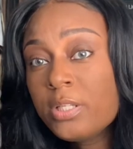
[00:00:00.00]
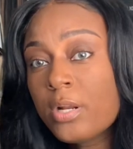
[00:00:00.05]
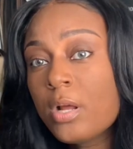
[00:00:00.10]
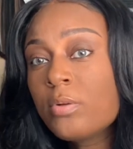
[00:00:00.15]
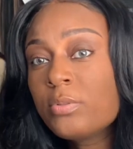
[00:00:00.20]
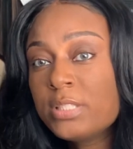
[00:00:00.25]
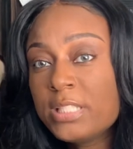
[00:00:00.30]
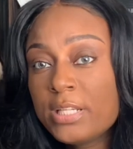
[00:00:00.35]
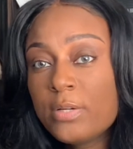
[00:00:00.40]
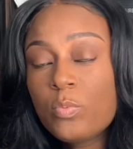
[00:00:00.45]

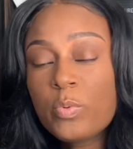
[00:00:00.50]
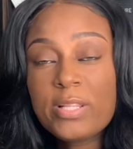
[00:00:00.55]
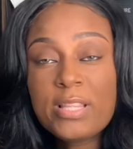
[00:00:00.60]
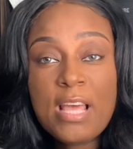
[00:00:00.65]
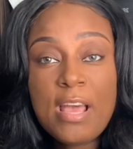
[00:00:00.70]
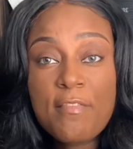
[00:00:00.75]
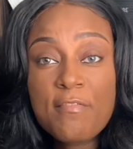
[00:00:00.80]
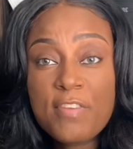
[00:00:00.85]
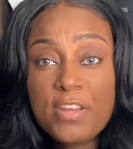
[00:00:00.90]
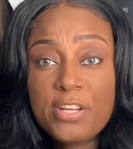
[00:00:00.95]
deal with
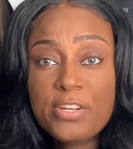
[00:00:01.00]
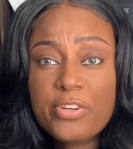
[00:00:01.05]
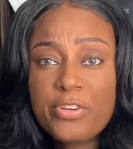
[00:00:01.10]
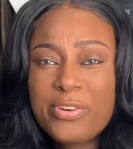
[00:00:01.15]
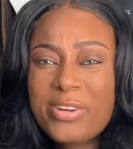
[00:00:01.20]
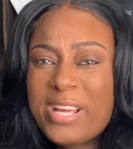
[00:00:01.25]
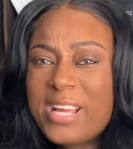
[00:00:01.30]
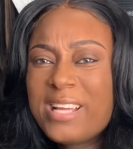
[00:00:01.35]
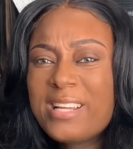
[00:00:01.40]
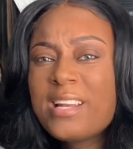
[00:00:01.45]
that vendor.
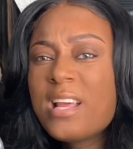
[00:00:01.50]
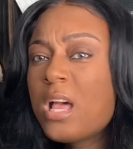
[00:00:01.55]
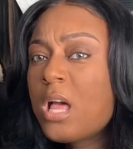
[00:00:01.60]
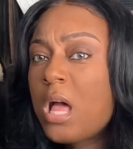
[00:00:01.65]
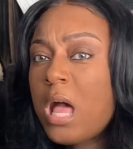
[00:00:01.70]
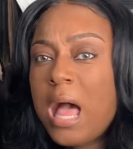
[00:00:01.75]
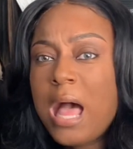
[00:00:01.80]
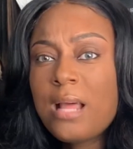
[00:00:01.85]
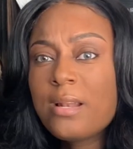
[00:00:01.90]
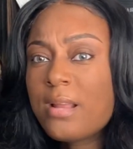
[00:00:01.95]
And
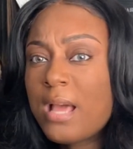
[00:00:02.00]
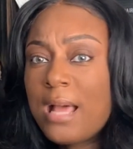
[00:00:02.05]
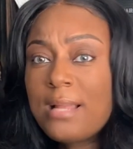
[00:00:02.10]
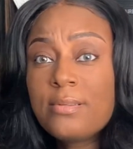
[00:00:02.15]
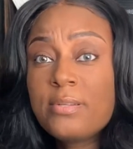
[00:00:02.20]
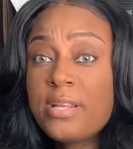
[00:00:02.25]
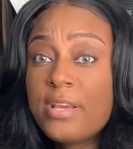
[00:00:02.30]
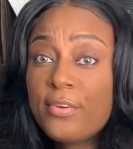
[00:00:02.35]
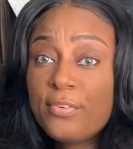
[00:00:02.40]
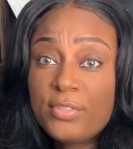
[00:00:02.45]
I
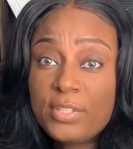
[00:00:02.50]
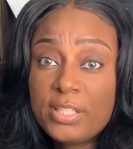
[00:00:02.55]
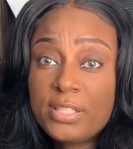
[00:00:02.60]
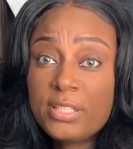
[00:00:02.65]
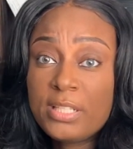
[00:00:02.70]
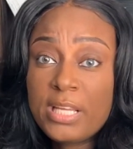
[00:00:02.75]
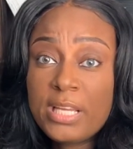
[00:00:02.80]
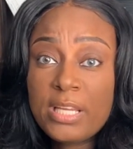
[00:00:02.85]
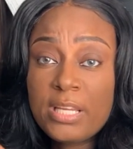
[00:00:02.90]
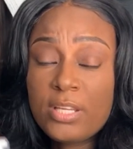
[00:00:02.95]

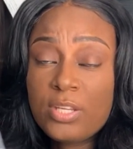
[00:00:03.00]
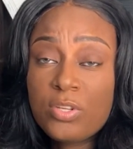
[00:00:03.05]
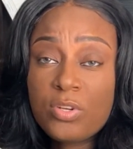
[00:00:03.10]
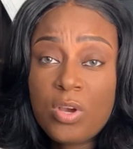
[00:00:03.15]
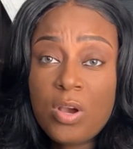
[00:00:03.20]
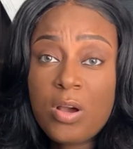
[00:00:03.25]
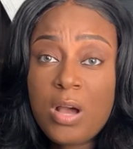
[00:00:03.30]
definitely,